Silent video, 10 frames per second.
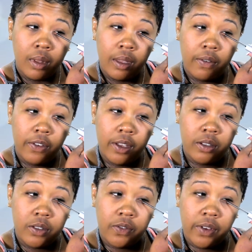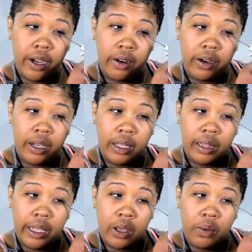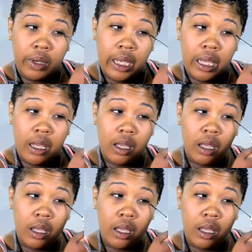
It feels very liquidy,